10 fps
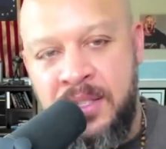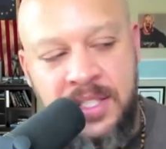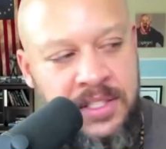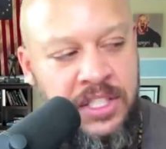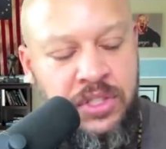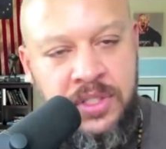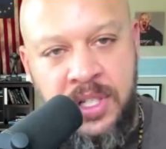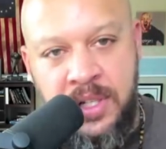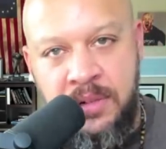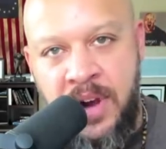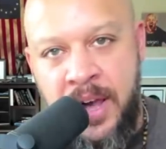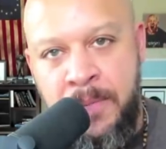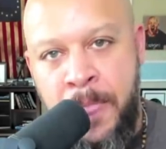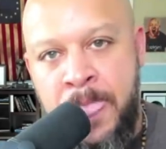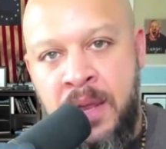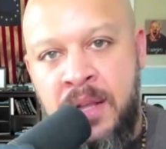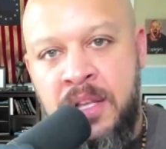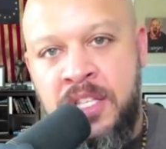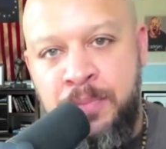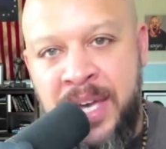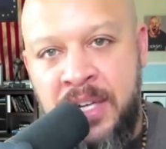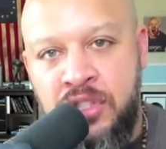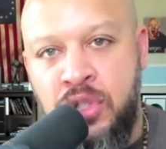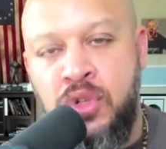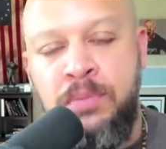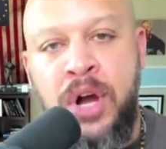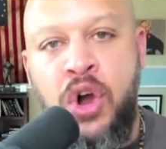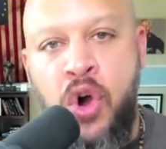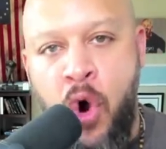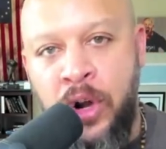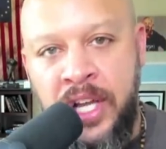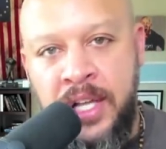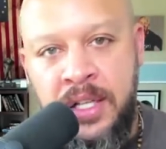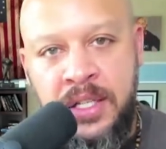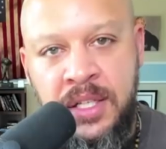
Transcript: This is interesting, right? Speaking to, but courting